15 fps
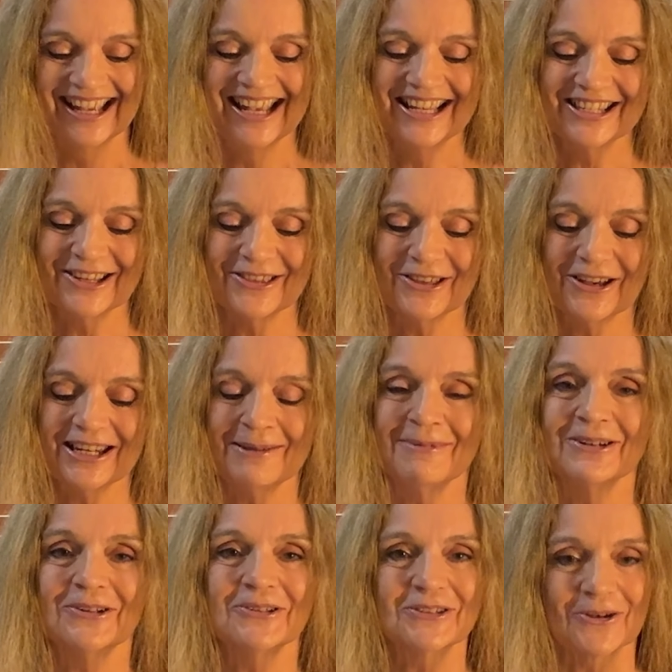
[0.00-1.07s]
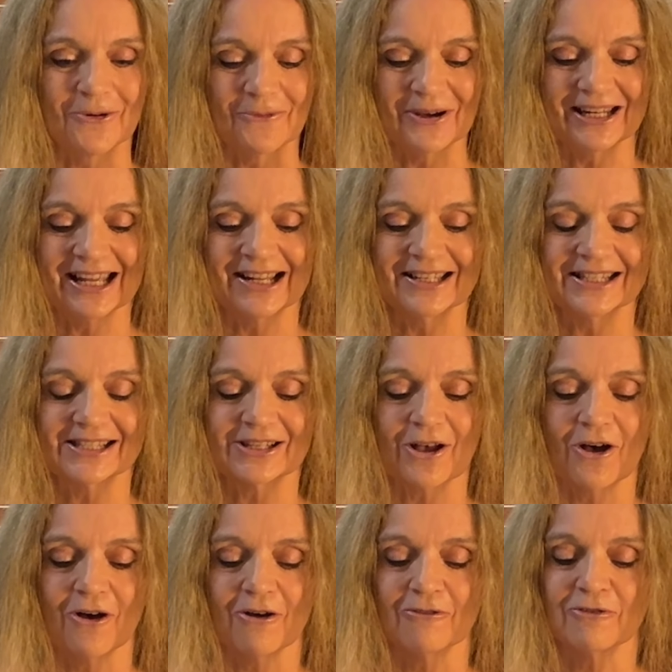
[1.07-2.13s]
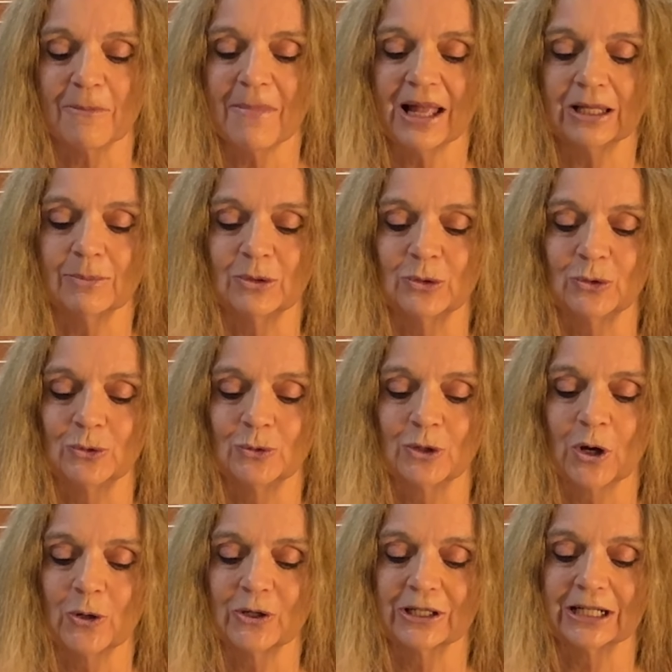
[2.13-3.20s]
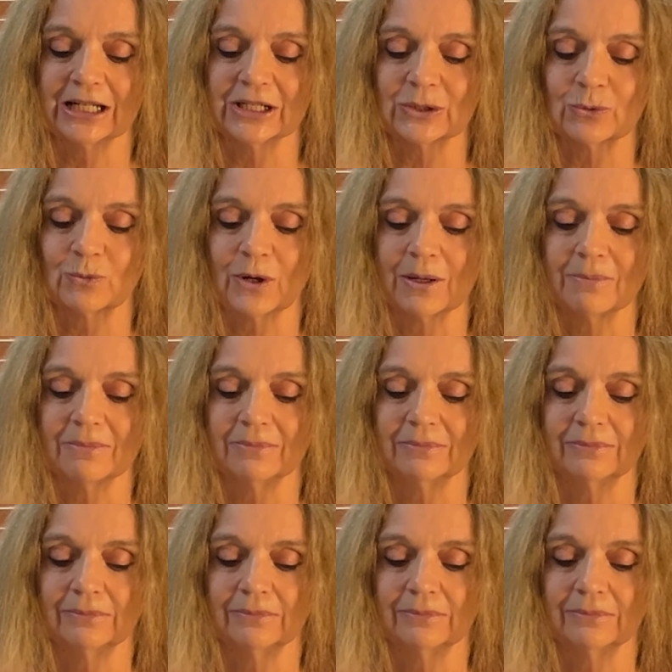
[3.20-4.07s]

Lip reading: So 30 ml or 1 ounce of Malibu coconut rum.